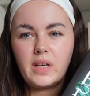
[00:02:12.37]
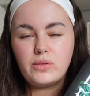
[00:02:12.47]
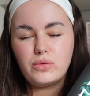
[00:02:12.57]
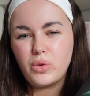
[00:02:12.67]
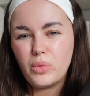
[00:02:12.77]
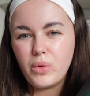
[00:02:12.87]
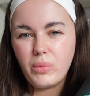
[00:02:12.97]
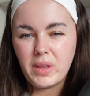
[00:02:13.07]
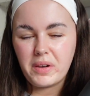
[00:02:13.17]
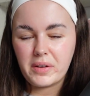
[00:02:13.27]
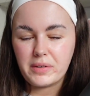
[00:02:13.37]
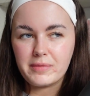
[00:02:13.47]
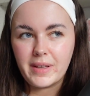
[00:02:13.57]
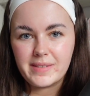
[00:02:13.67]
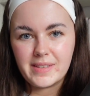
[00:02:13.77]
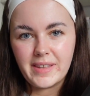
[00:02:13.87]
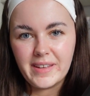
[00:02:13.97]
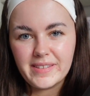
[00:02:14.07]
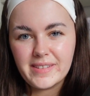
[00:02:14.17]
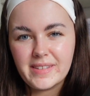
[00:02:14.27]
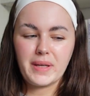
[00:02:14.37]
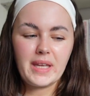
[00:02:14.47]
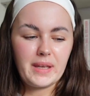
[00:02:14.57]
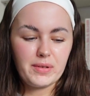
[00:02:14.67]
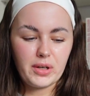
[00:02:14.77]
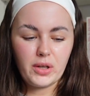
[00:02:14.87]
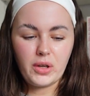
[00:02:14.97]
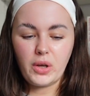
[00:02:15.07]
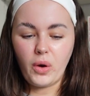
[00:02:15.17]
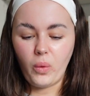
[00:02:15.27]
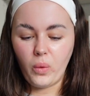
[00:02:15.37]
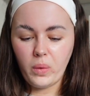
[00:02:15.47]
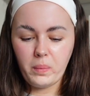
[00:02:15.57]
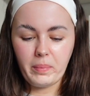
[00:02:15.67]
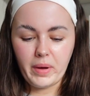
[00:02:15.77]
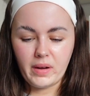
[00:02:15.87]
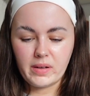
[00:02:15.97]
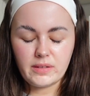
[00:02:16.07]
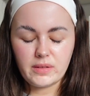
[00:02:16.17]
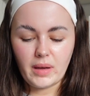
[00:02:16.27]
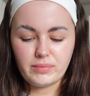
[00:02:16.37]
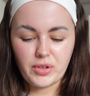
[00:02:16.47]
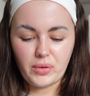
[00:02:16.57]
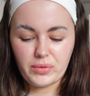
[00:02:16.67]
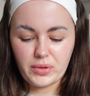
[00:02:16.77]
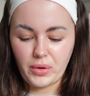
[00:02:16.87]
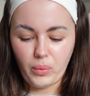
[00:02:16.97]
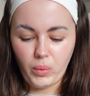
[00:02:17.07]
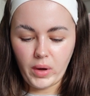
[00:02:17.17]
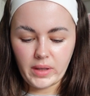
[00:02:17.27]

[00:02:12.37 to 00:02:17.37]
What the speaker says: I don't know whether I'm gonna fancy this. I might give it a go, but I don't know why.